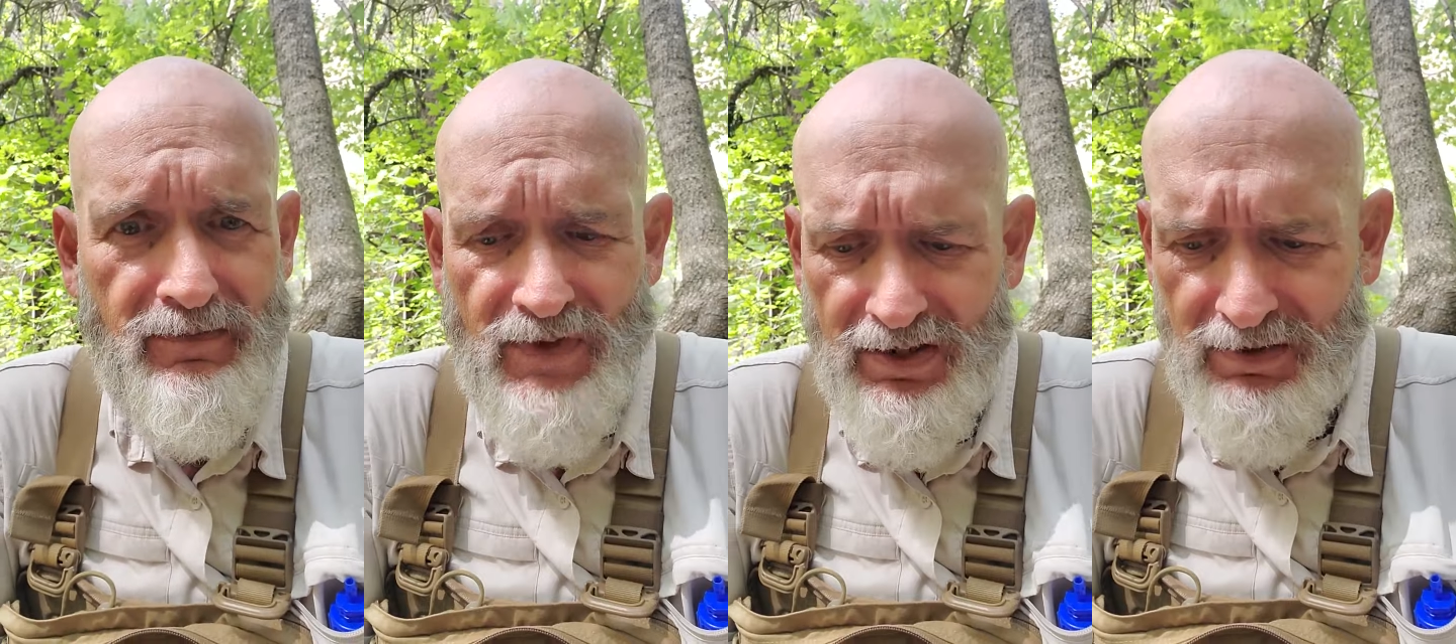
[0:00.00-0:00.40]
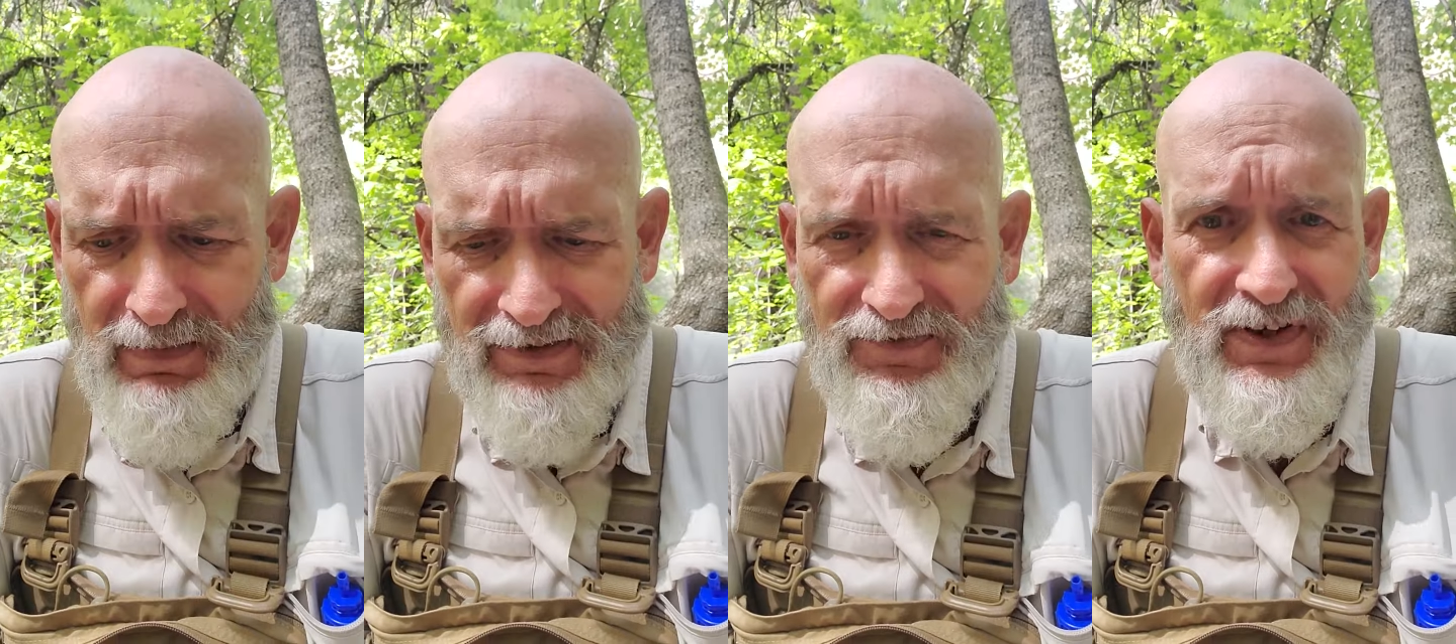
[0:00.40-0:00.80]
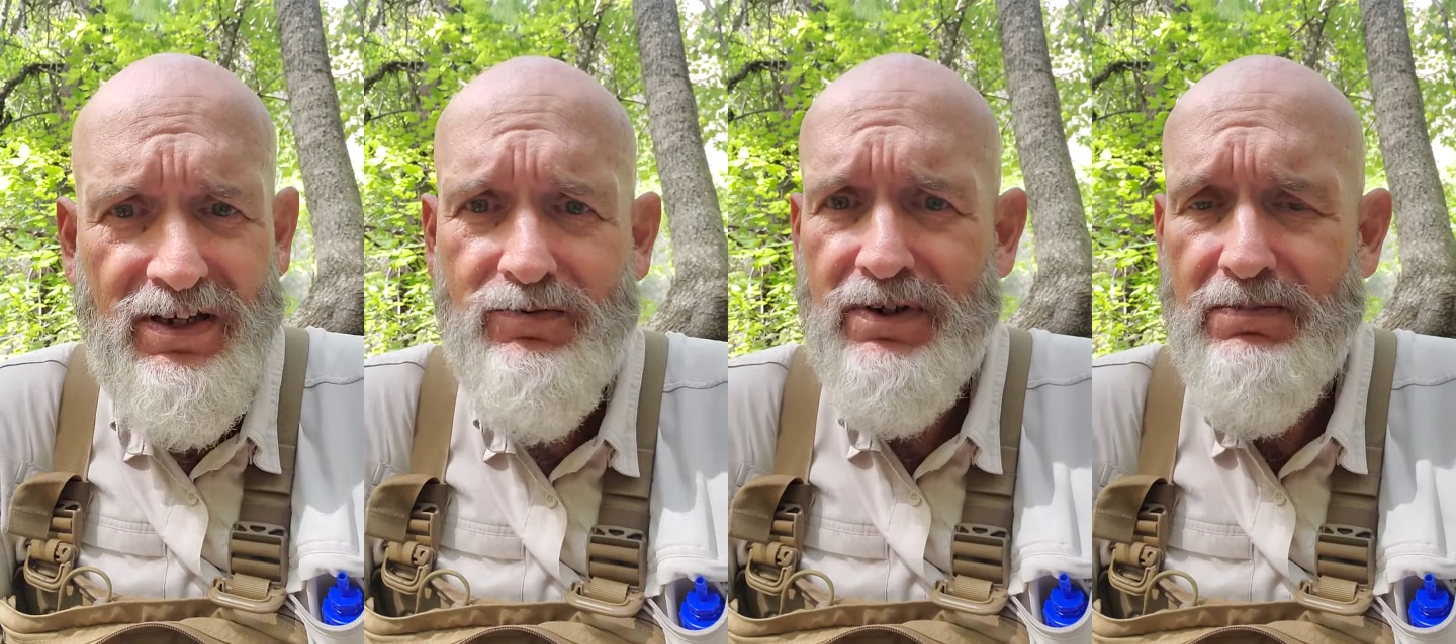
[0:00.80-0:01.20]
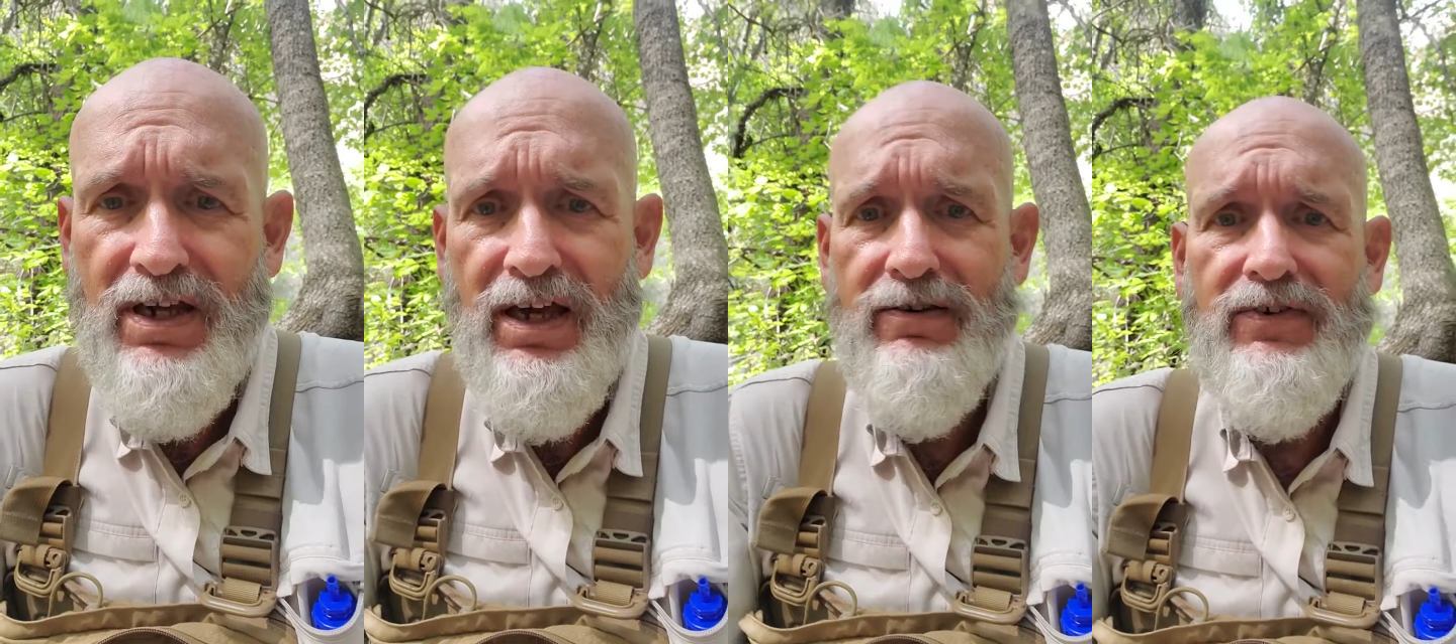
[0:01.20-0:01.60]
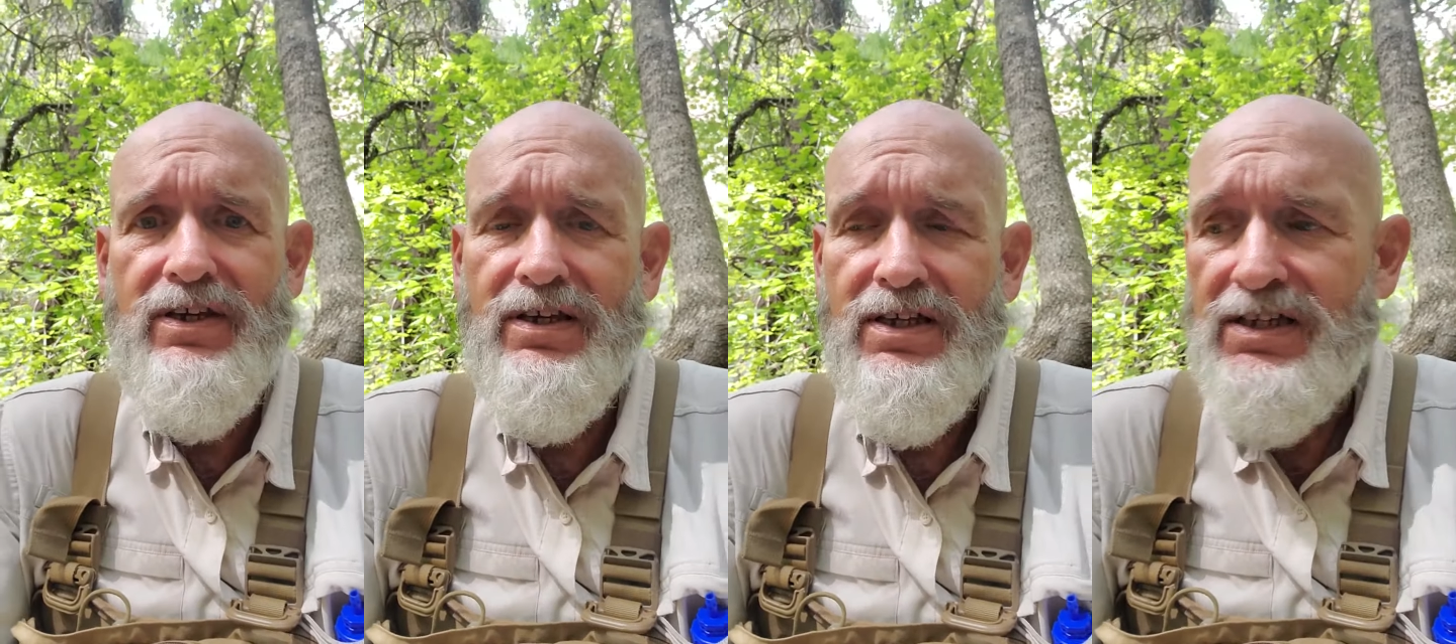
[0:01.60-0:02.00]
you know, my feet were going to be
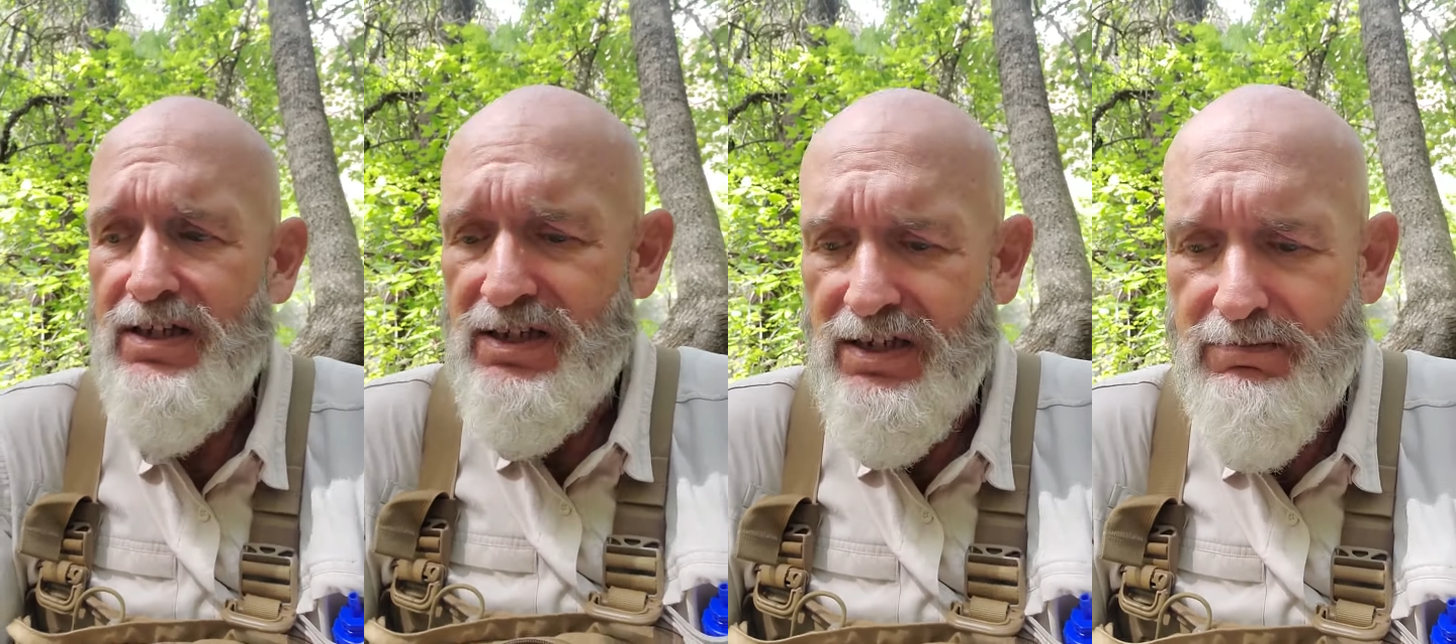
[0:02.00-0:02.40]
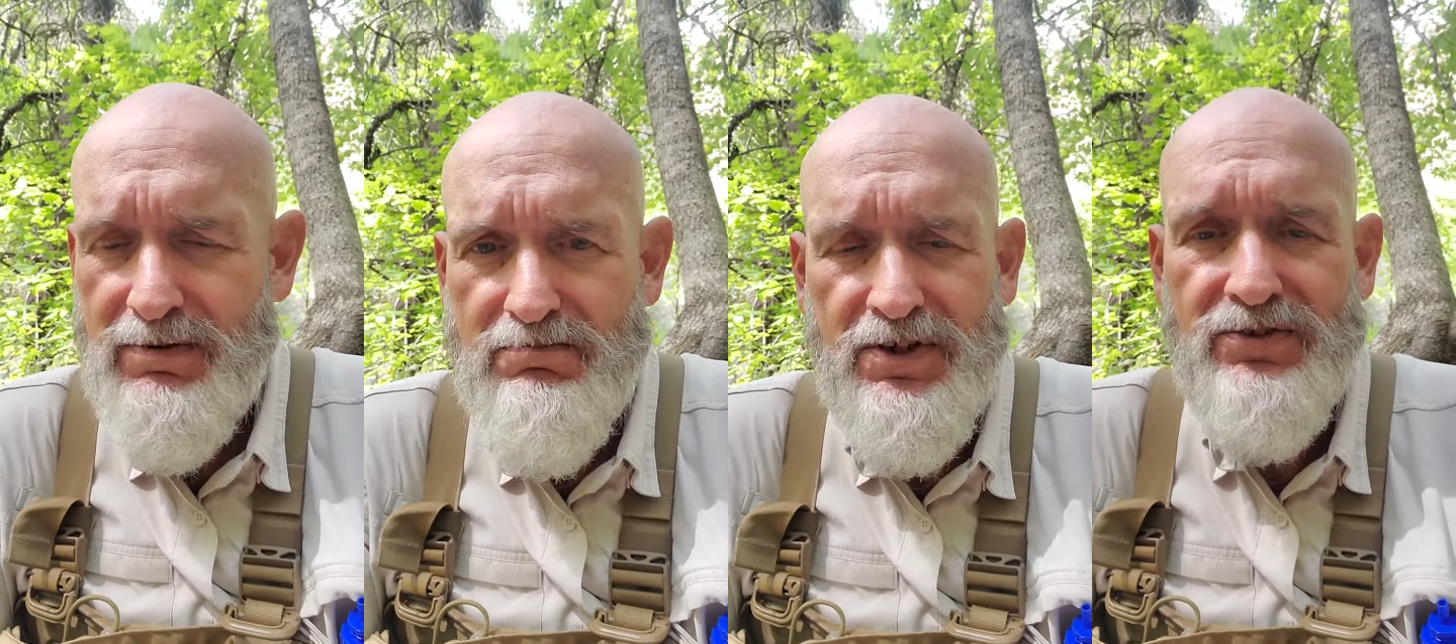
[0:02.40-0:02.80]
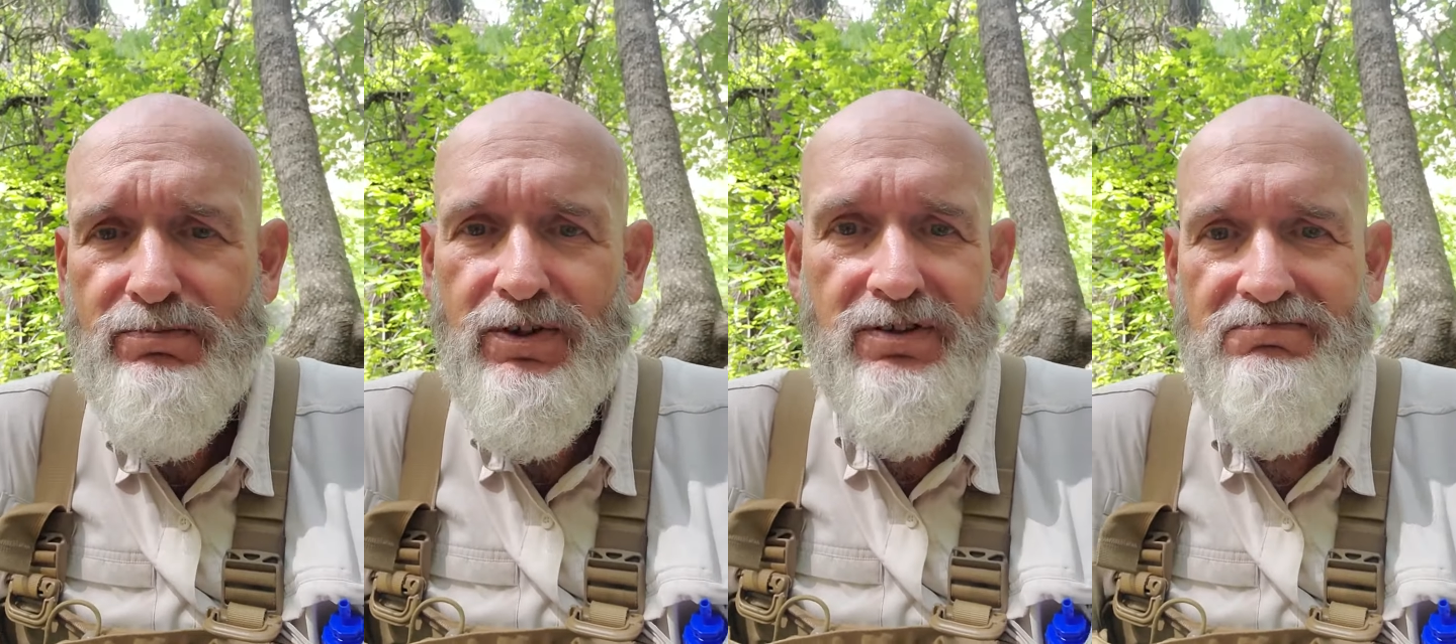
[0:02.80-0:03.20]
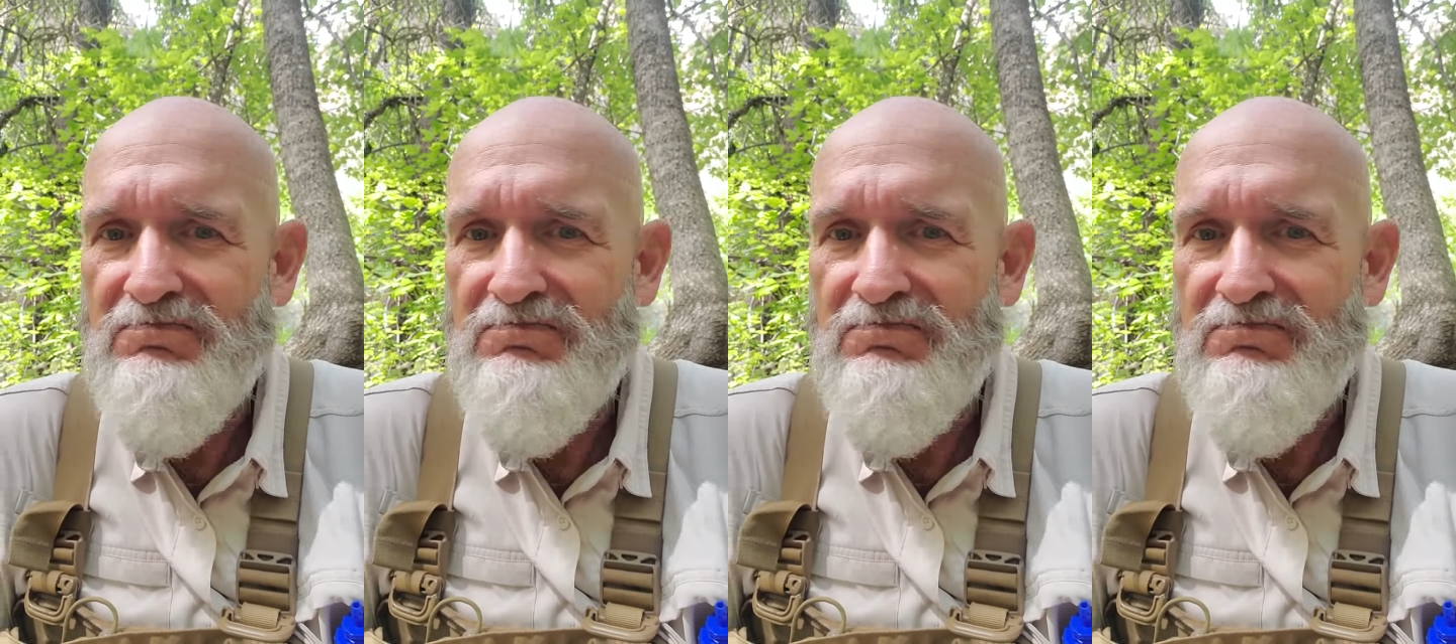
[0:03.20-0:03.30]
heavy, be miserable.